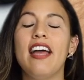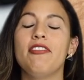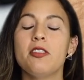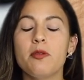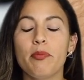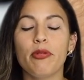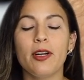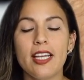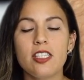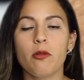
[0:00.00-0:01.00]
I found some
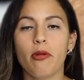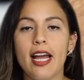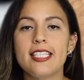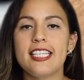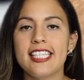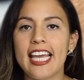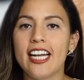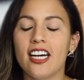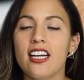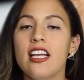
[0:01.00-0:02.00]
pretty surprising
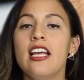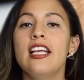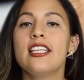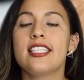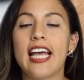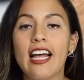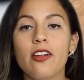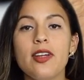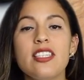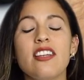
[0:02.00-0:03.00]
data.
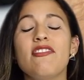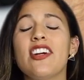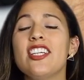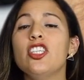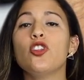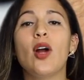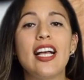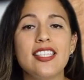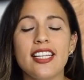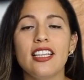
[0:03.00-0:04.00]
Salaries can vary
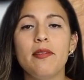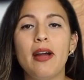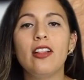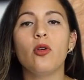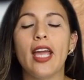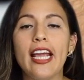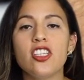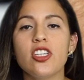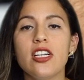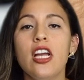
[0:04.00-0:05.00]
drastically by
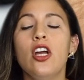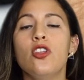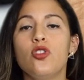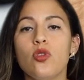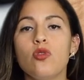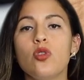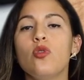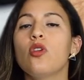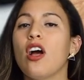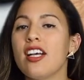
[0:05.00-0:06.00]
location due
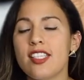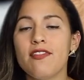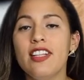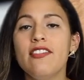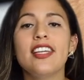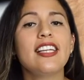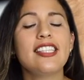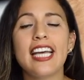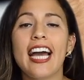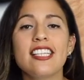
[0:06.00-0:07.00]
to cost of
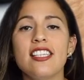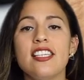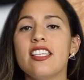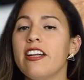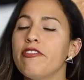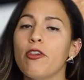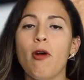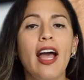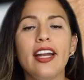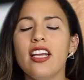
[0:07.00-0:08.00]
living, taxes, and a
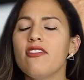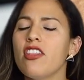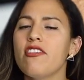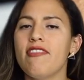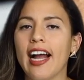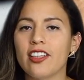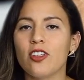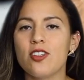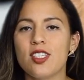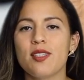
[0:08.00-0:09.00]
variety of other
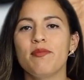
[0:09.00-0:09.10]
factors.